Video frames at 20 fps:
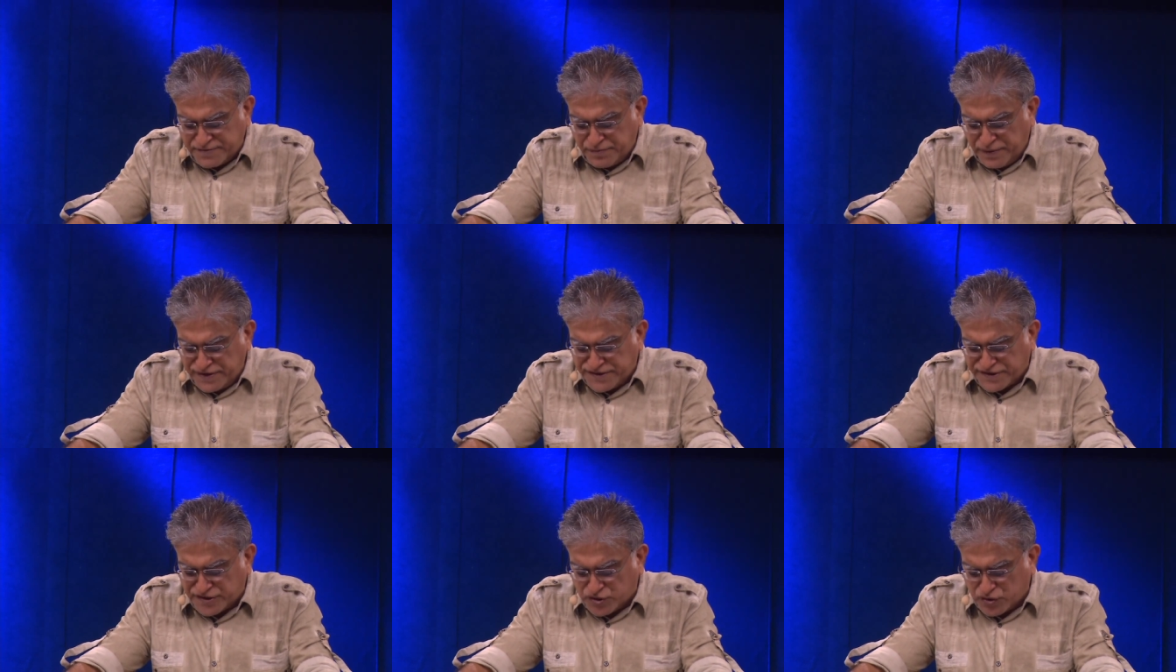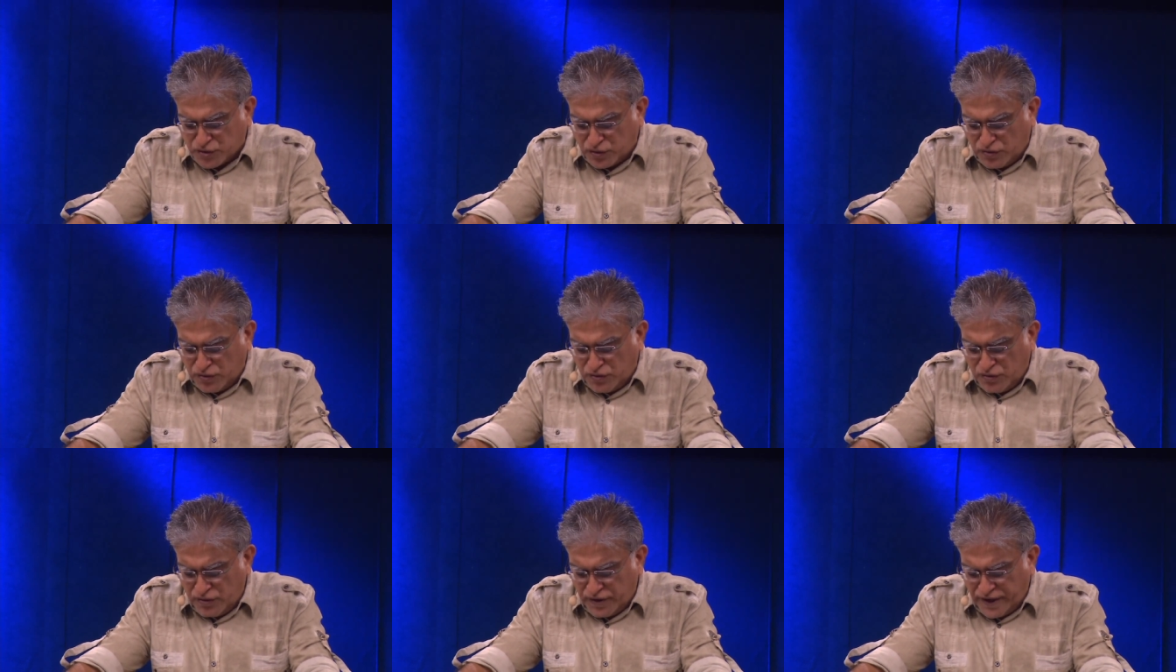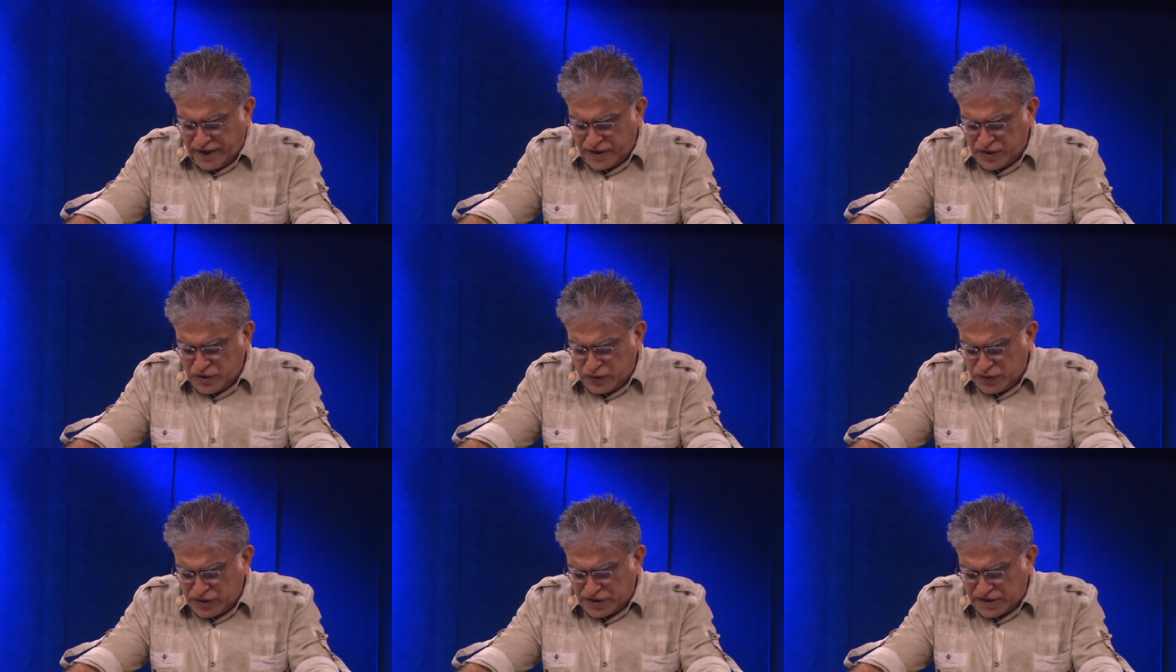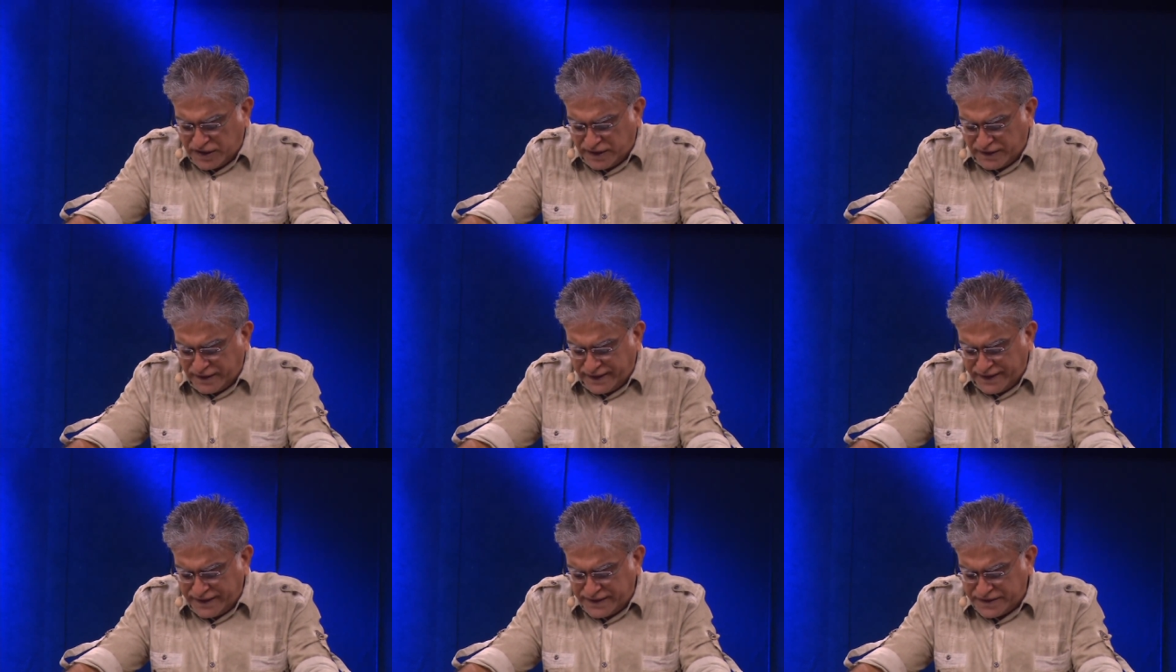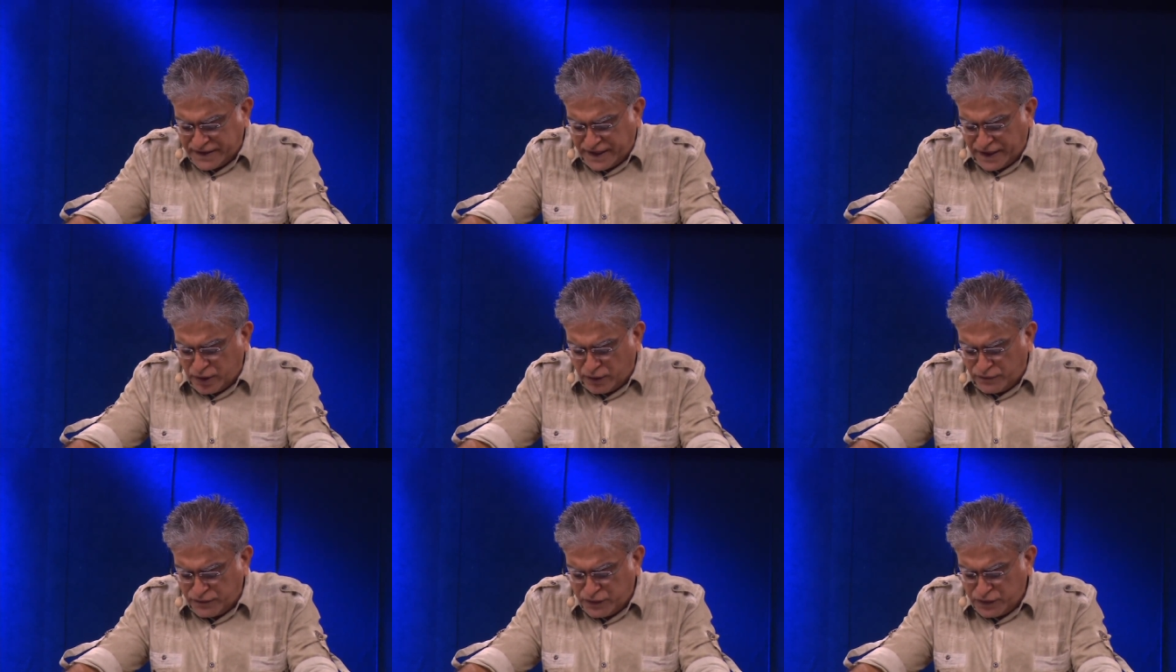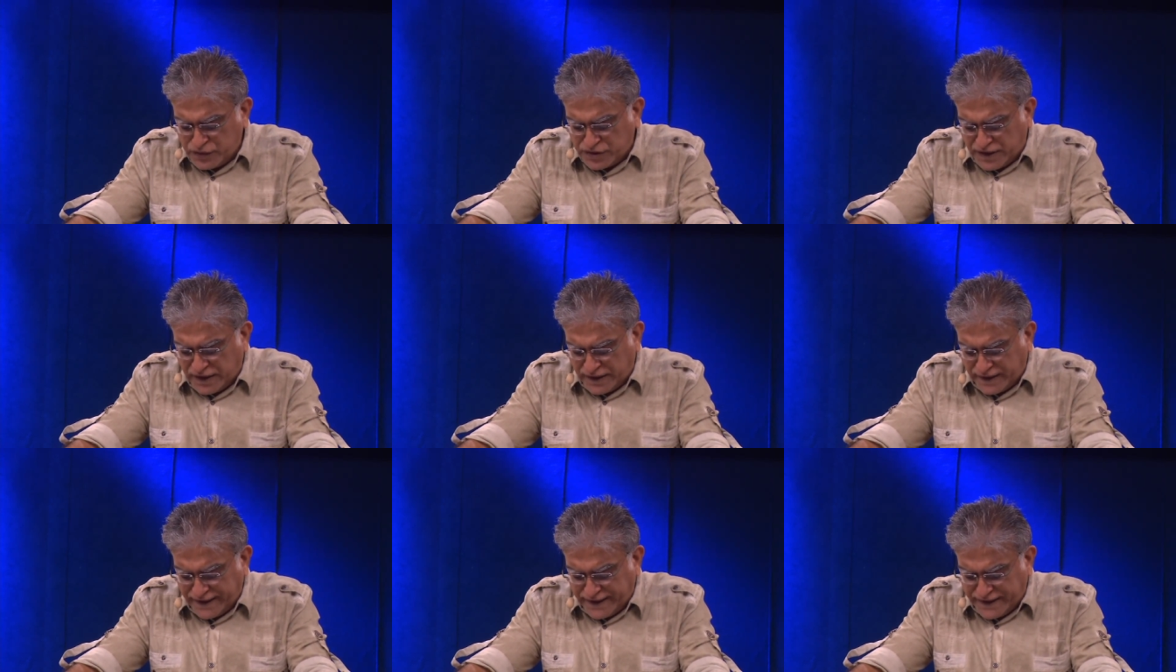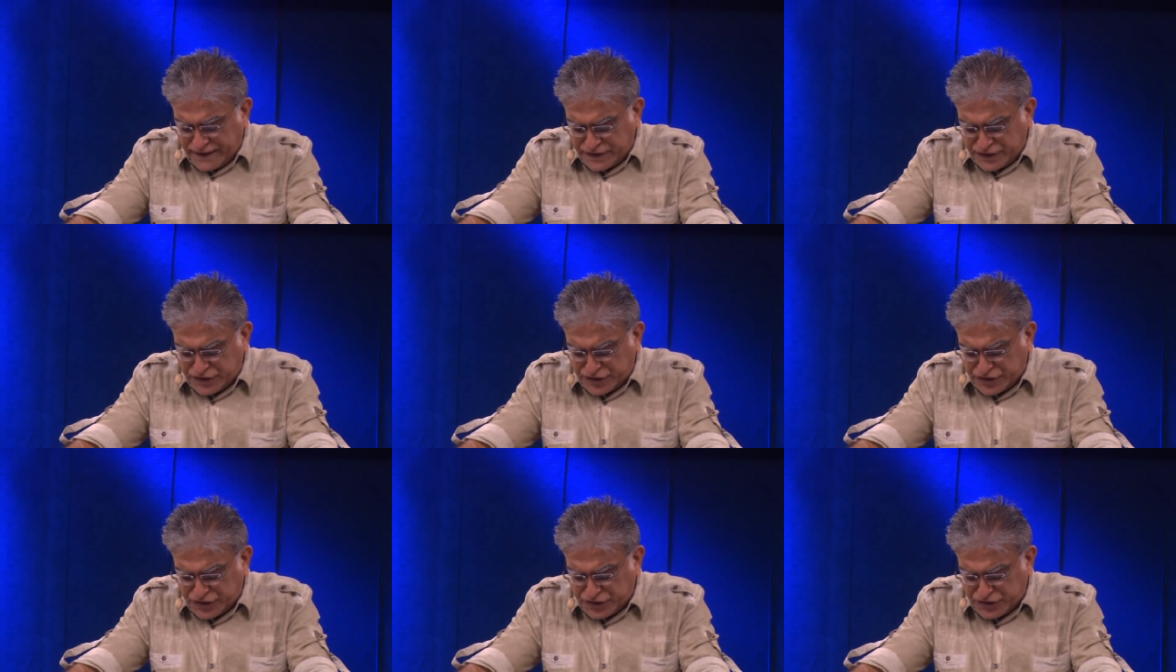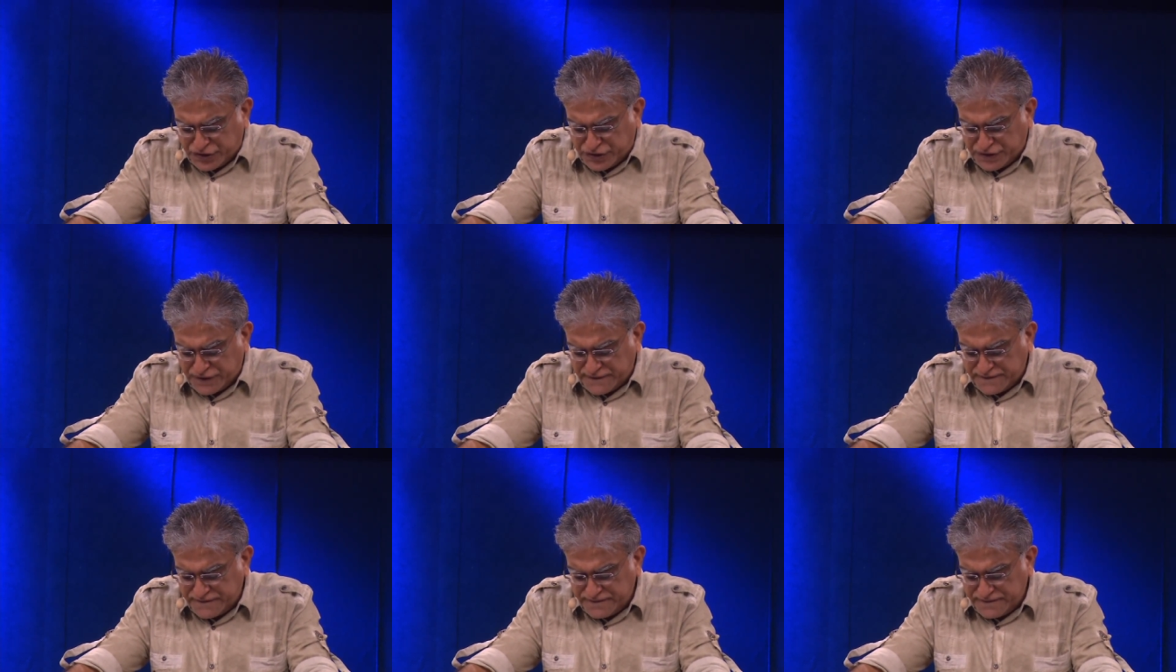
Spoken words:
Be strong and good courage, and of good courage.